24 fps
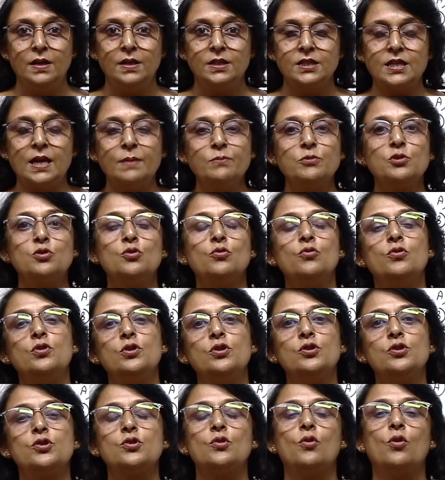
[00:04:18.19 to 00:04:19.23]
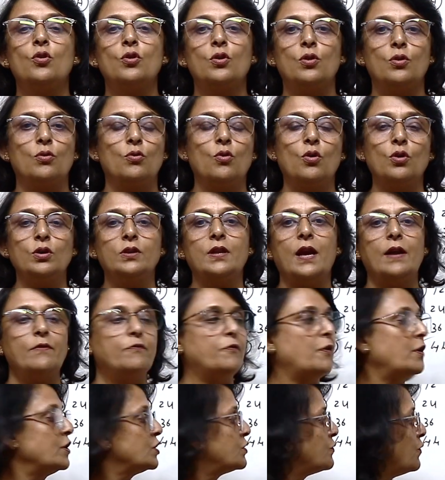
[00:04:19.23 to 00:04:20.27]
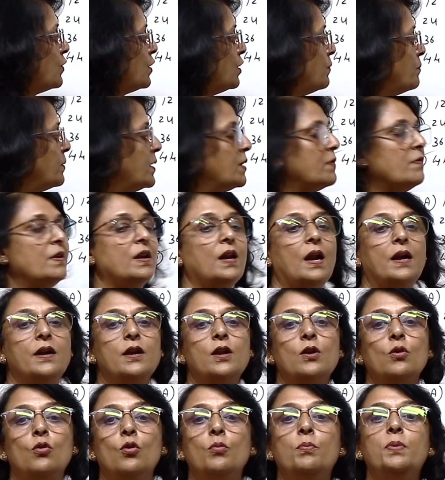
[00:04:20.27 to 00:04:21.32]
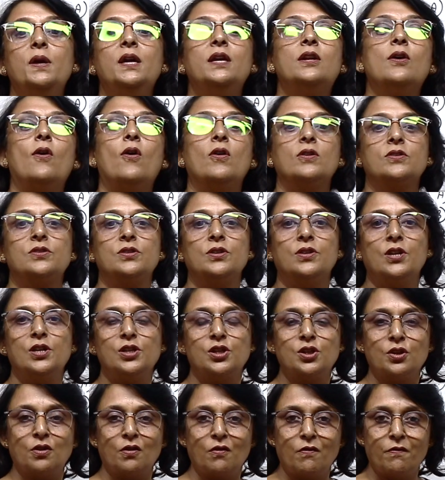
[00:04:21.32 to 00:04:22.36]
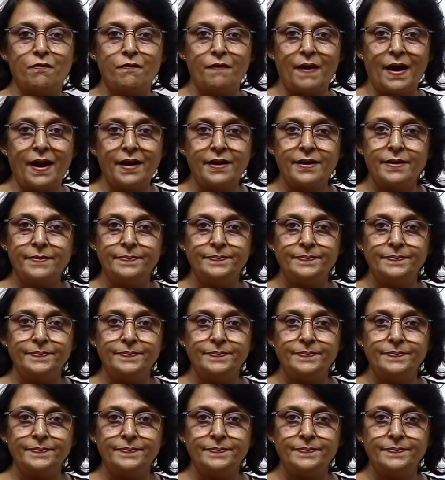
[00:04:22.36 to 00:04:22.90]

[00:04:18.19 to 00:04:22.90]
Some students wrote that phospholipid will undergo beta oxidation of fat.